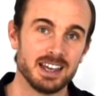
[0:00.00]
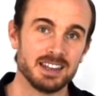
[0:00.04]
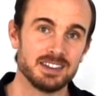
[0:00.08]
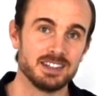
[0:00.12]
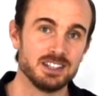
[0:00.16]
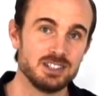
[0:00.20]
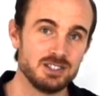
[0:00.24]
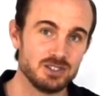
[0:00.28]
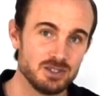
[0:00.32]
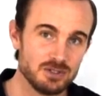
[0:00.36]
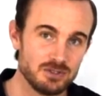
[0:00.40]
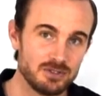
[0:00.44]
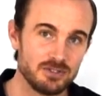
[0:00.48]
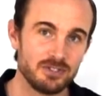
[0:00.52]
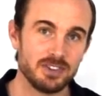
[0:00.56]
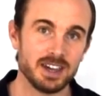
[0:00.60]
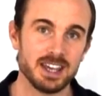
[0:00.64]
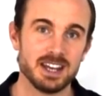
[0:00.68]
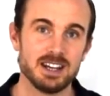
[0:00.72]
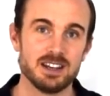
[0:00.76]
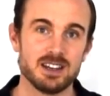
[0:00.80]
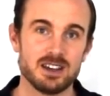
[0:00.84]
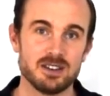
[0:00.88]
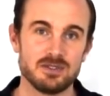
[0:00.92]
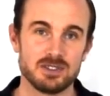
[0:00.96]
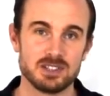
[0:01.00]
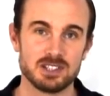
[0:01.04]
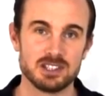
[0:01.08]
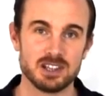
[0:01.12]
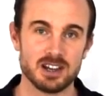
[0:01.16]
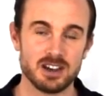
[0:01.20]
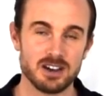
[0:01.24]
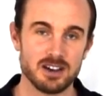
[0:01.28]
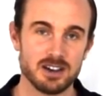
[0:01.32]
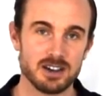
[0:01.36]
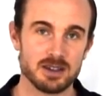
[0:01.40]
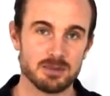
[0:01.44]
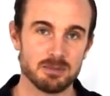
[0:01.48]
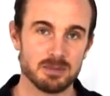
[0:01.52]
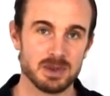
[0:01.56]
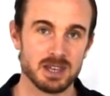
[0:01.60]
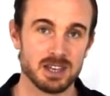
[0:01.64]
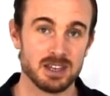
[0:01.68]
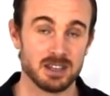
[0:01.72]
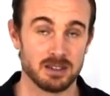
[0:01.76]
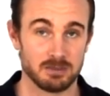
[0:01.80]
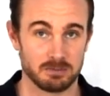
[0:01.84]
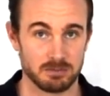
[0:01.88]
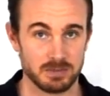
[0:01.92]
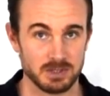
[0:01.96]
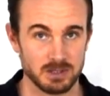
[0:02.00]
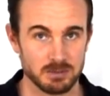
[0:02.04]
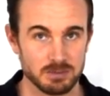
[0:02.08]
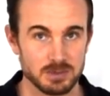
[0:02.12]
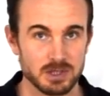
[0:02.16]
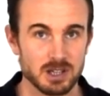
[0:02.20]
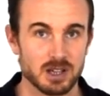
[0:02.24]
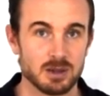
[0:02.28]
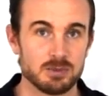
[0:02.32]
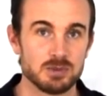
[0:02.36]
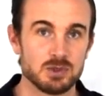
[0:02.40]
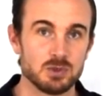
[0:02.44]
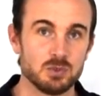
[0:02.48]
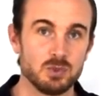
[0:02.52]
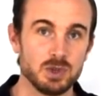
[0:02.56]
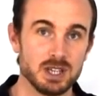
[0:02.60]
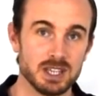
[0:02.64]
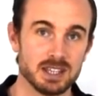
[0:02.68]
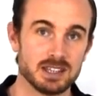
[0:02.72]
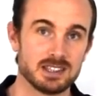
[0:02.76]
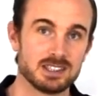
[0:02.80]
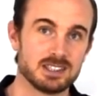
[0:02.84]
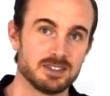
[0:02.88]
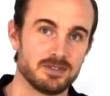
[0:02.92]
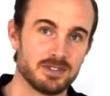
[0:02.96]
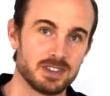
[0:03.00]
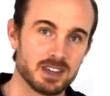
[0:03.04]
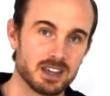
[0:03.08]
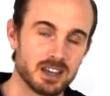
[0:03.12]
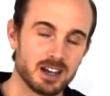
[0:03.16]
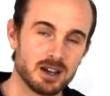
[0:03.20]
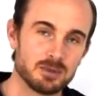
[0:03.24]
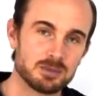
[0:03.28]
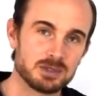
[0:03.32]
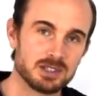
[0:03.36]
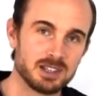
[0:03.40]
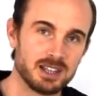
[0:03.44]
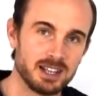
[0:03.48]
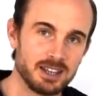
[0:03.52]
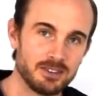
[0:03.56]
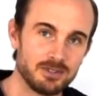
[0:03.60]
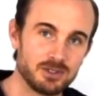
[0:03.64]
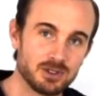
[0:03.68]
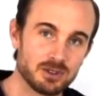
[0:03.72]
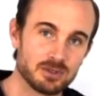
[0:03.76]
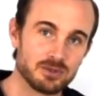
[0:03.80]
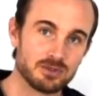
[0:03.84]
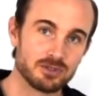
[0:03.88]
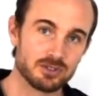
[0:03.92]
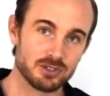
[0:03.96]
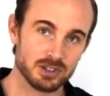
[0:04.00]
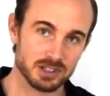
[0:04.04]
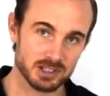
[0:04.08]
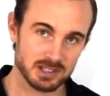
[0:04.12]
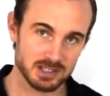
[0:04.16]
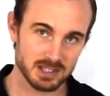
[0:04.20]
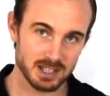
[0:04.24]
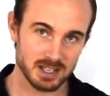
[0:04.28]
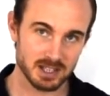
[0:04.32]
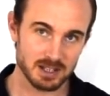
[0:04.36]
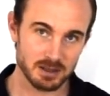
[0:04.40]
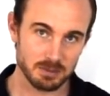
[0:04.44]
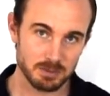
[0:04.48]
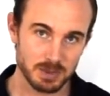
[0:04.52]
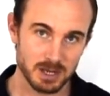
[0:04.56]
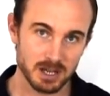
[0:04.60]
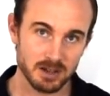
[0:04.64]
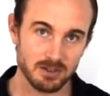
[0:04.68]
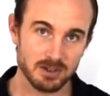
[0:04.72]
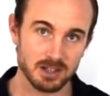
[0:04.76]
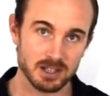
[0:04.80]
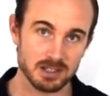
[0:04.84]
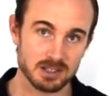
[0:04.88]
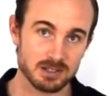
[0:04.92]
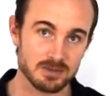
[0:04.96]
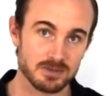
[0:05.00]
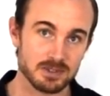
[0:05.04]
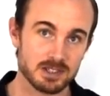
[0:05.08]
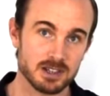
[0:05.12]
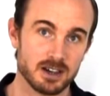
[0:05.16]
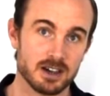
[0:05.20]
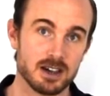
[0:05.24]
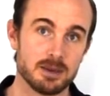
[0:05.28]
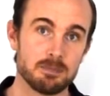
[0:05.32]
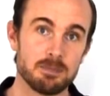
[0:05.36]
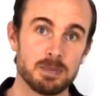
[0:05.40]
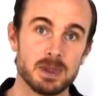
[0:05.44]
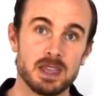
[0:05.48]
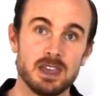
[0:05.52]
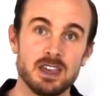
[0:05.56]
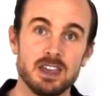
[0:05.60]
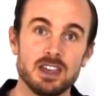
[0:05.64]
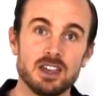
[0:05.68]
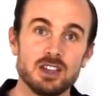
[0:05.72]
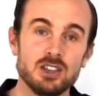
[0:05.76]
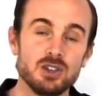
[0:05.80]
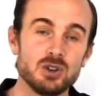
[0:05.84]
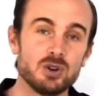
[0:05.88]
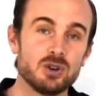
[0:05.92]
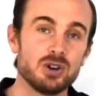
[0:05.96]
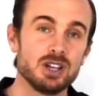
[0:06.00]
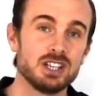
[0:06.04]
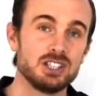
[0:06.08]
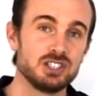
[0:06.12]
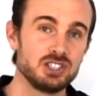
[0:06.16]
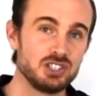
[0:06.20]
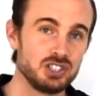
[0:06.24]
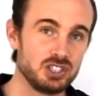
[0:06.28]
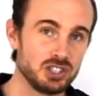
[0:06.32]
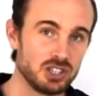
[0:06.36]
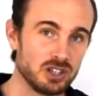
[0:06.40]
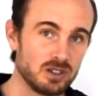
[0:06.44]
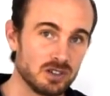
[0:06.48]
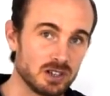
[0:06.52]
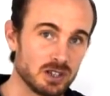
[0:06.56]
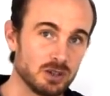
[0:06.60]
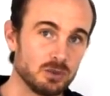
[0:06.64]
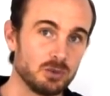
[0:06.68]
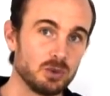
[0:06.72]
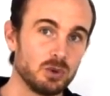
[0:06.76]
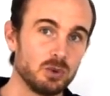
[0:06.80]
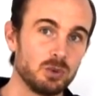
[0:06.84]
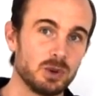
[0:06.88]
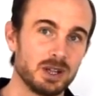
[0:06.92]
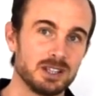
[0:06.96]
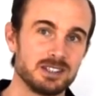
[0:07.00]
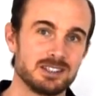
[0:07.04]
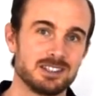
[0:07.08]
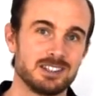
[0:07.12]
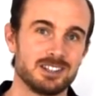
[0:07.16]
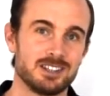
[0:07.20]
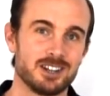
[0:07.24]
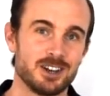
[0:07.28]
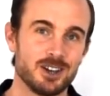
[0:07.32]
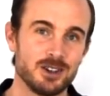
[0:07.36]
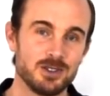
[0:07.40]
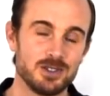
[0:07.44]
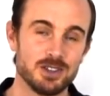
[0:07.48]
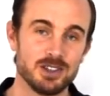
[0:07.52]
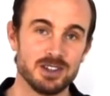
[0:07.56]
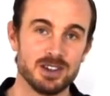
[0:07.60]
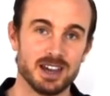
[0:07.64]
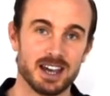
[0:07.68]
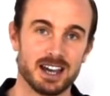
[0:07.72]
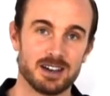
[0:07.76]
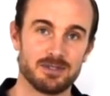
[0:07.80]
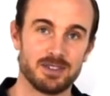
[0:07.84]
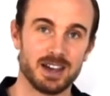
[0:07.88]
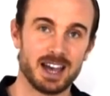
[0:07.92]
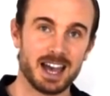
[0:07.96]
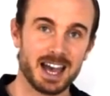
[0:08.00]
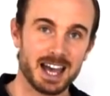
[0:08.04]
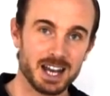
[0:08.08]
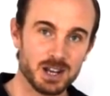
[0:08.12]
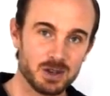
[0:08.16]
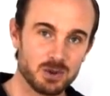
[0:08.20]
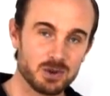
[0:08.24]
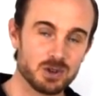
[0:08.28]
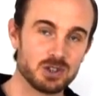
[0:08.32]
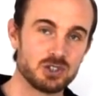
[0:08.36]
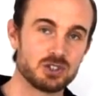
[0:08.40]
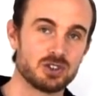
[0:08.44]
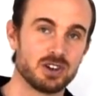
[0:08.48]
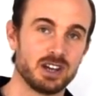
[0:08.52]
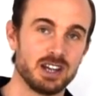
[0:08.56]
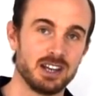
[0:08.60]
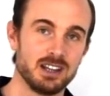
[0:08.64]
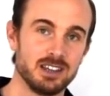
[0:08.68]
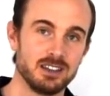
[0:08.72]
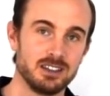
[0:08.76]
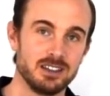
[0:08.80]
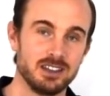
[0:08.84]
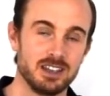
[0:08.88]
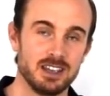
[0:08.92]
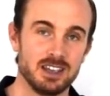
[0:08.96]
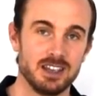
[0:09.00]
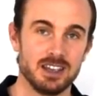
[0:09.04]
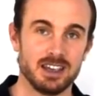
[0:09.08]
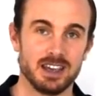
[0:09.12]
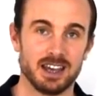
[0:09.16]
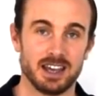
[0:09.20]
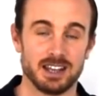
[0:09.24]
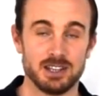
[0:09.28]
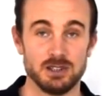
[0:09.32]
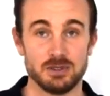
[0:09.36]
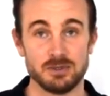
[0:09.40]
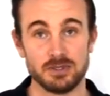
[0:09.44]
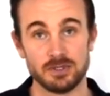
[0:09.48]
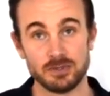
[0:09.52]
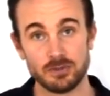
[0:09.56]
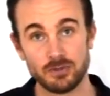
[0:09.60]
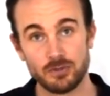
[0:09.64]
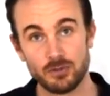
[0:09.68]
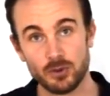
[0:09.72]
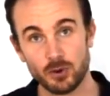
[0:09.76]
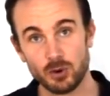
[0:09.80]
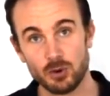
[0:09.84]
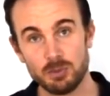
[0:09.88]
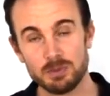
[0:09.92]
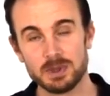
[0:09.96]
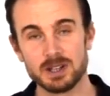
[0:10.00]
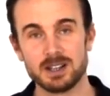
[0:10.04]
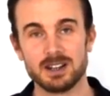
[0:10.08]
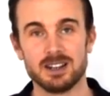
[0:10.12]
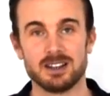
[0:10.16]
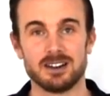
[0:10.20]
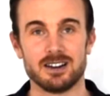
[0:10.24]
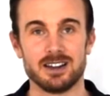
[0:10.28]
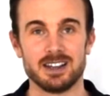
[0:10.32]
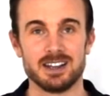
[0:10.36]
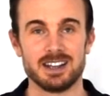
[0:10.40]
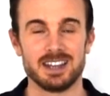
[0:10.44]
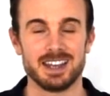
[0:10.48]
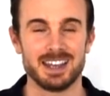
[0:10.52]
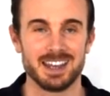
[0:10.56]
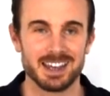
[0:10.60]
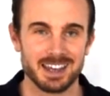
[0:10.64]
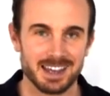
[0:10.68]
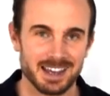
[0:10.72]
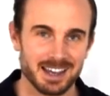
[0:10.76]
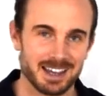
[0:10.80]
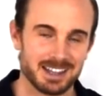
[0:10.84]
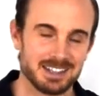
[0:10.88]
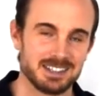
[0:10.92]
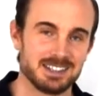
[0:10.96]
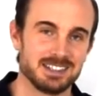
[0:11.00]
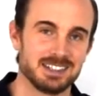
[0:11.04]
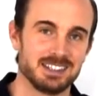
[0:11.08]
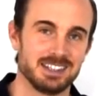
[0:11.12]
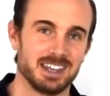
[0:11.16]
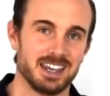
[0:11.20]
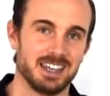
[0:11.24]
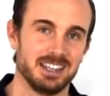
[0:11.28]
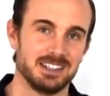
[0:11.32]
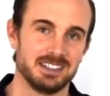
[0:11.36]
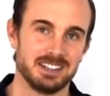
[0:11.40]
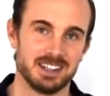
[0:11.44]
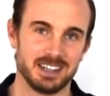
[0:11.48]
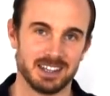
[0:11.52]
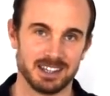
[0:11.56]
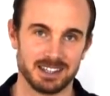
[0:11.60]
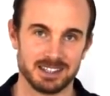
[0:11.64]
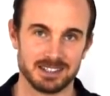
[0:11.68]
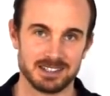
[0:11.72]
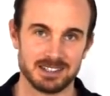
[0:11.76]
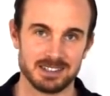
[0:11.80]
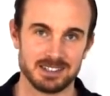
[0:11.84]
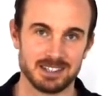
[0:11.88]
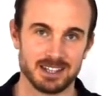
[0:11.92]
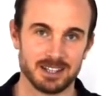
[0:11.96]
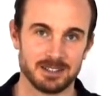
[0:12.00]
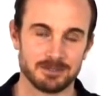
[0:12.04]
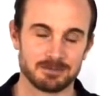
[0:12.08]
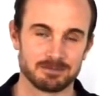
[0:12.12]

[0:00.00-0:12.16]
they do fade over time, sometimes weeks if the cups are left on for extended periods of time, your insurer will want to know that you have adequate training and you've informed the client and gained their consent.